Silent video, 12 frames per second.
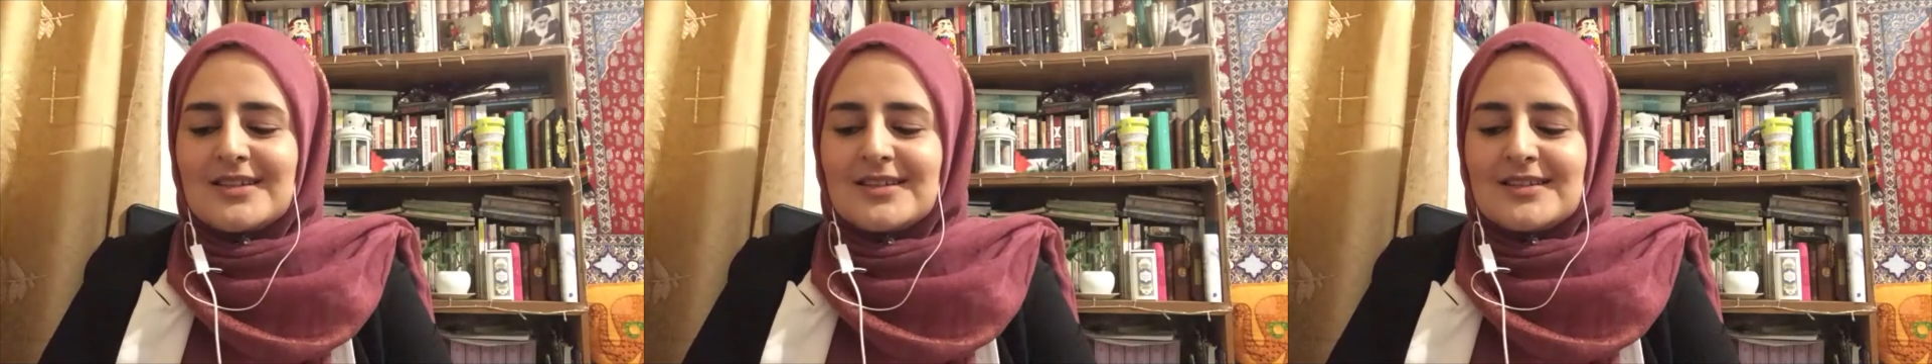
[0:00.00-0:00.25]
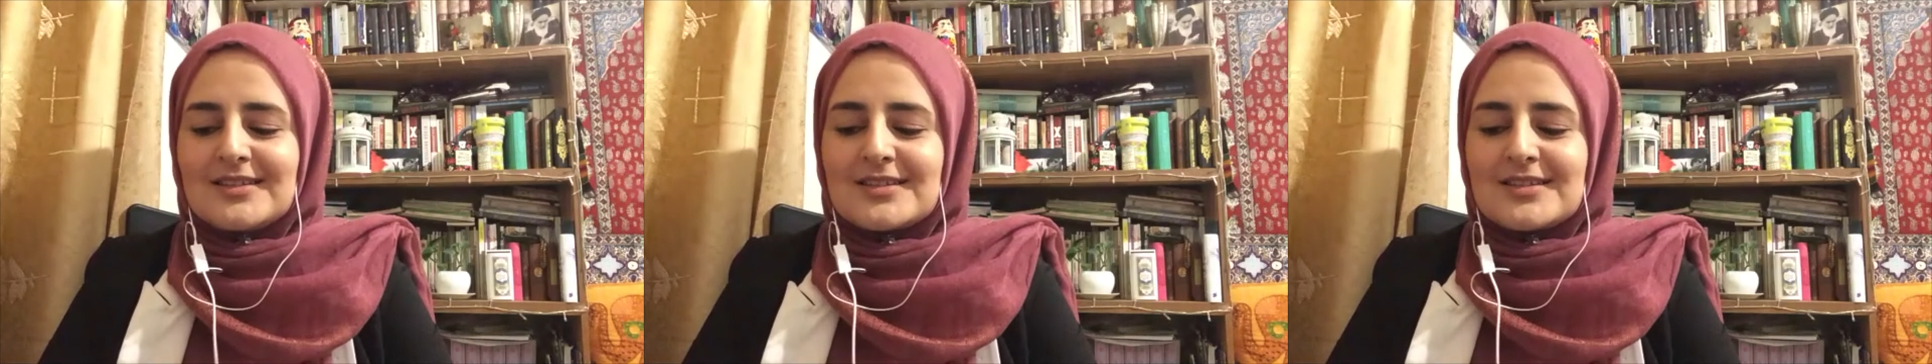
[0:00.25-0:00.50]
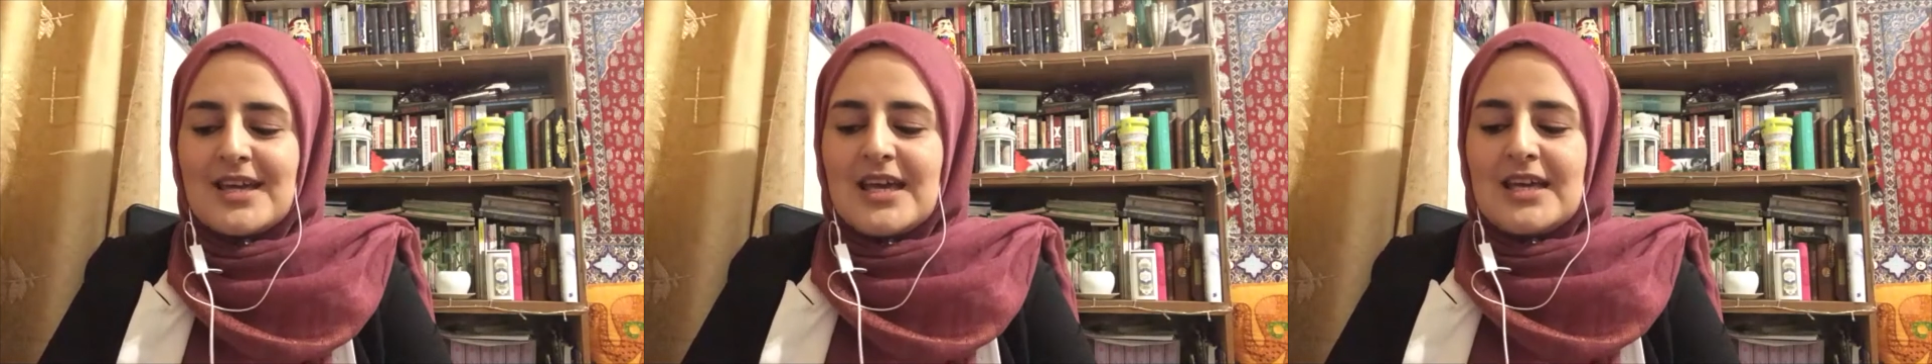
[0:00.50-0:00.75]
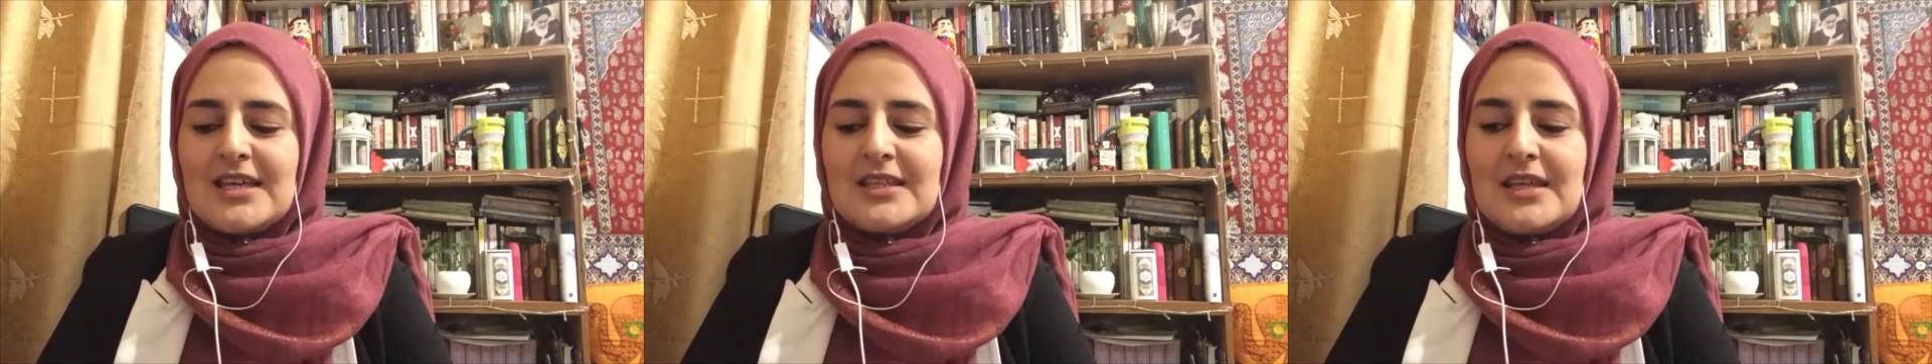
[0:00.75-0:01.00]
And
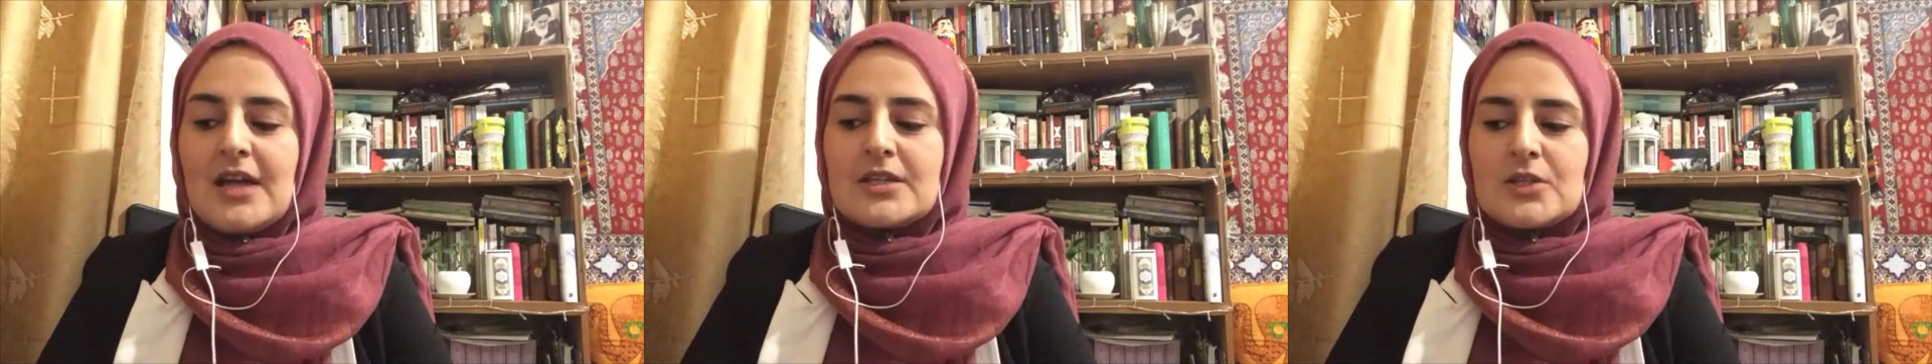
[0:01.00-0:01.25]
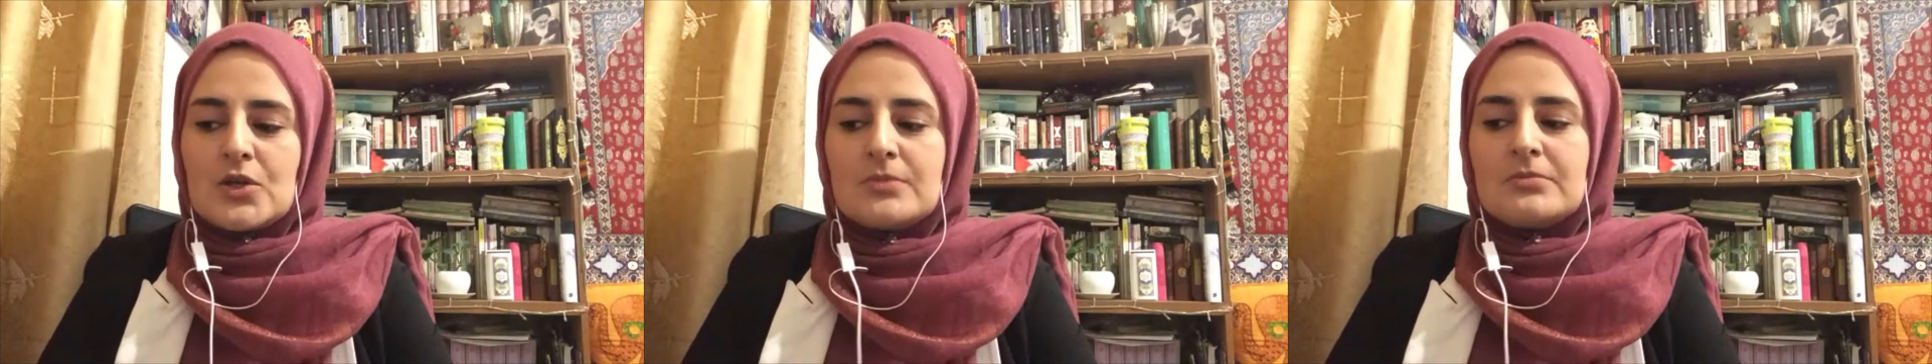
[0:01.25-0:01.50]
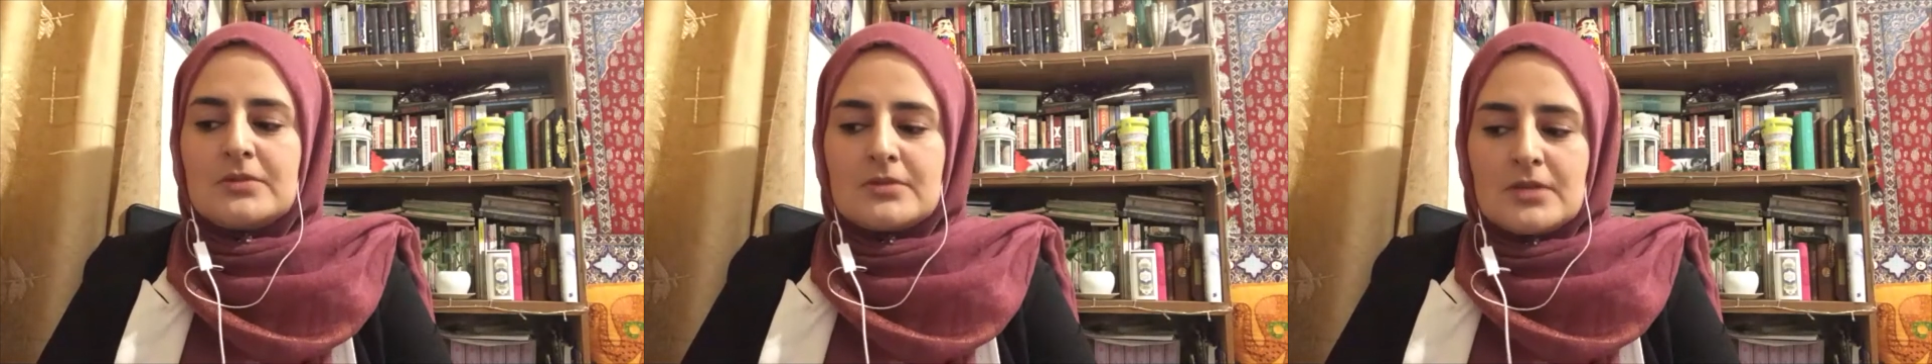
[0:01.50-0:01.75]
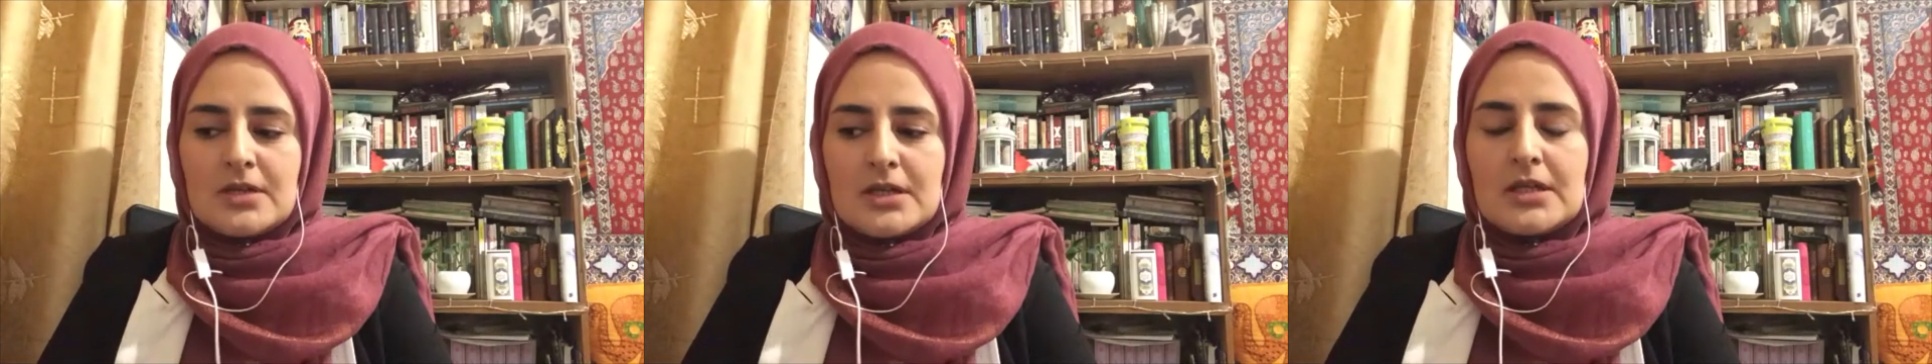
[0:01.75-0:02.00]
yeah, so
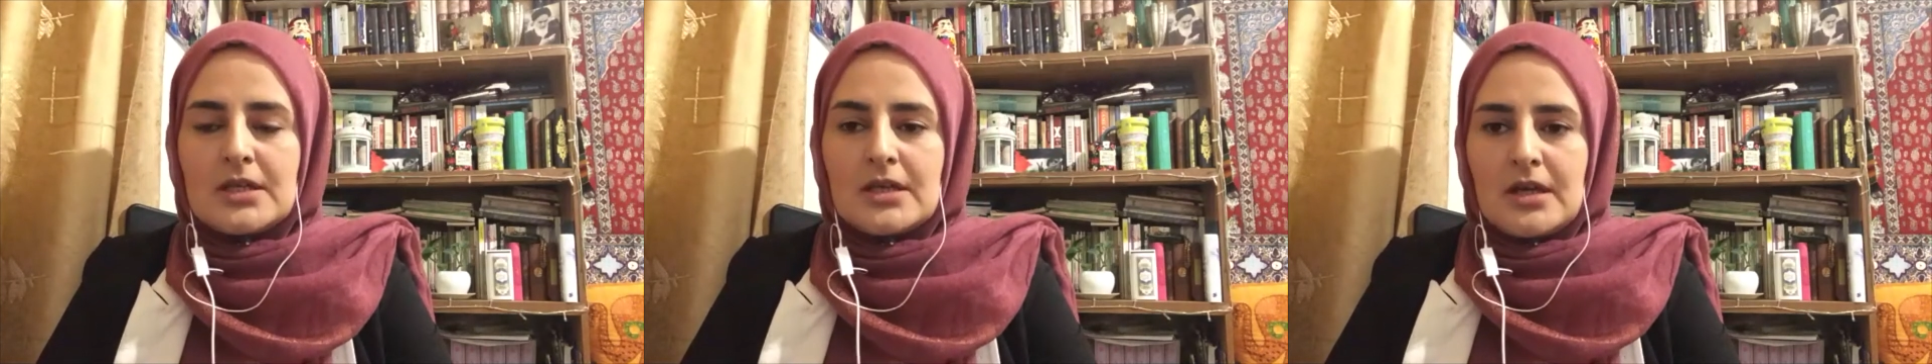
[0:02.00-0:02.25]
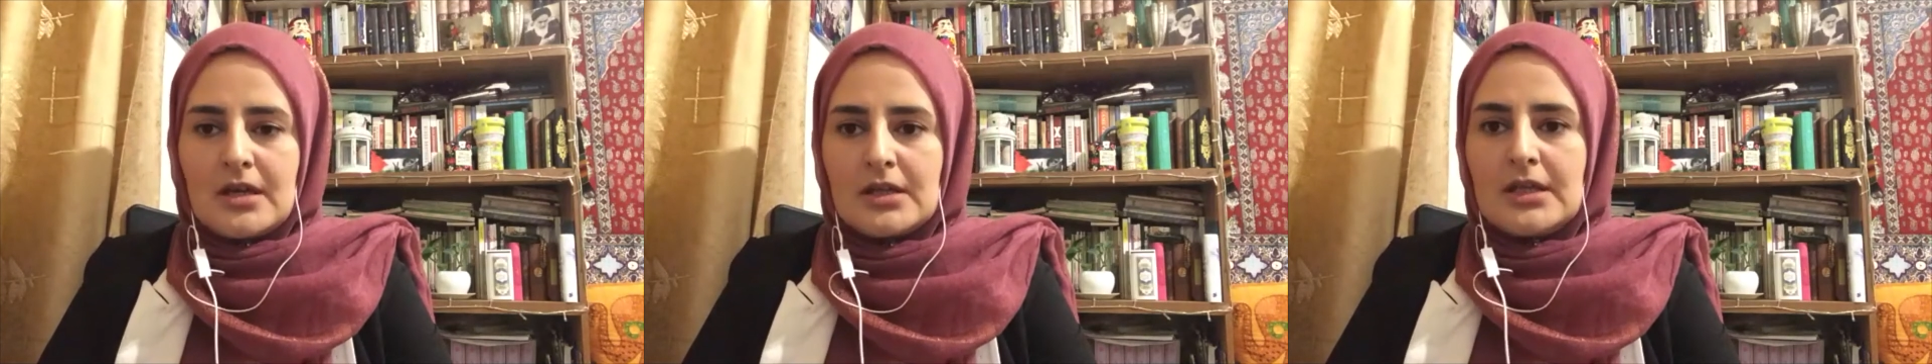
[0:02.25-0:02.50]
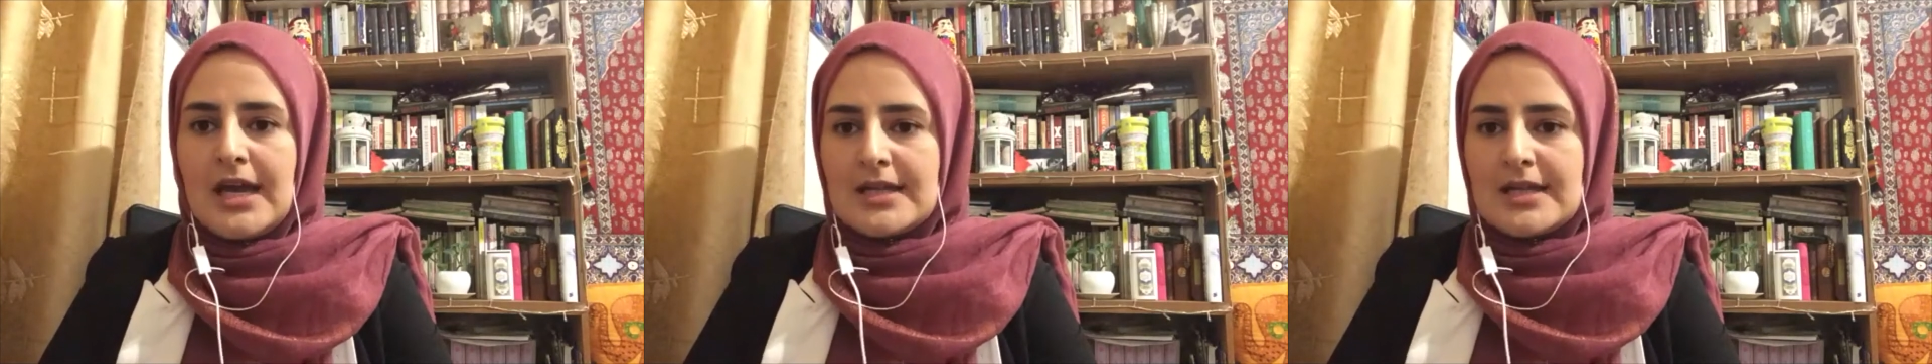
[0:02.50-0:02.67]
he